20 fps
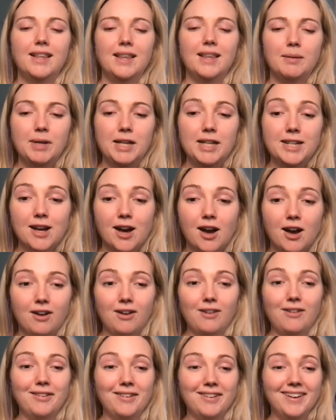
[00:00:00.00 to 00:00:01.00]
Let me
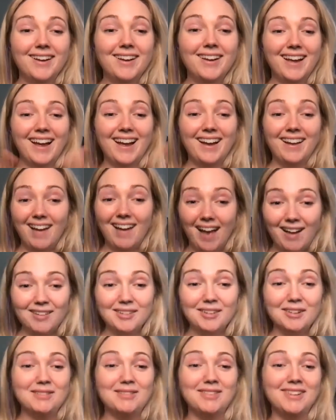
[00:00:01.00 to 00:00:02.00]
know how
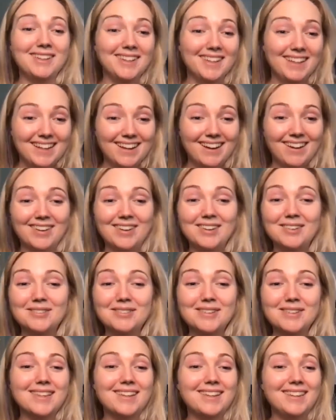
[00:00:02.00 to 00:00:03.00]
you're feeling. Are you
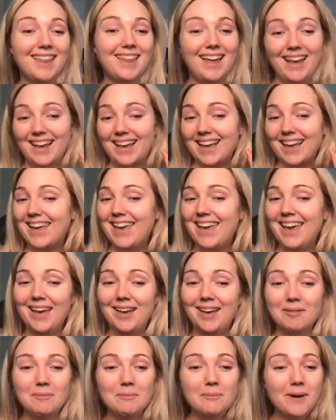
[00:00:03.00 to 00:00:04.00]
feeling like
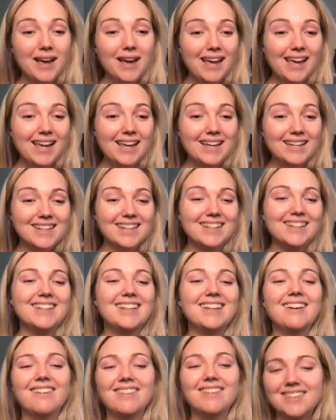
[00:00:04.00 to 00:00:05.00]
can't wait?
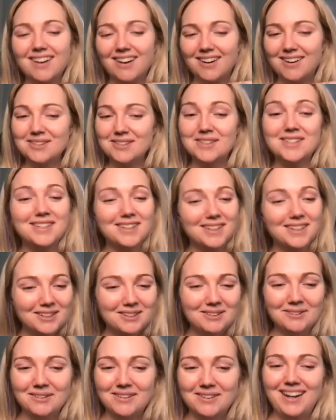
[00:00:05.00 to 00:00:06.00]
Are you still
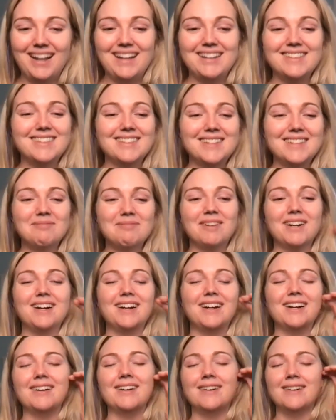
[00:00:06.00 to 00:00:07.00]
annoyed at
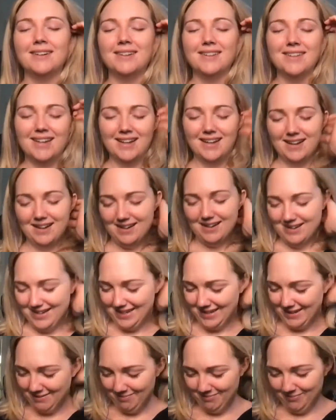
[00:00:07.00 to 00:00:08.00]
summer?
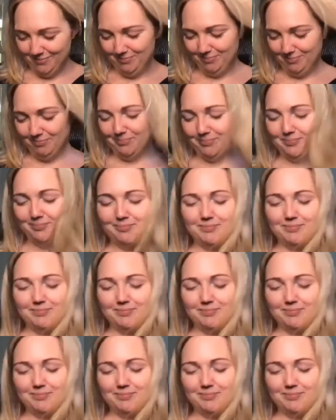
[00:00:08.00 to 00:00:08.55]
Um,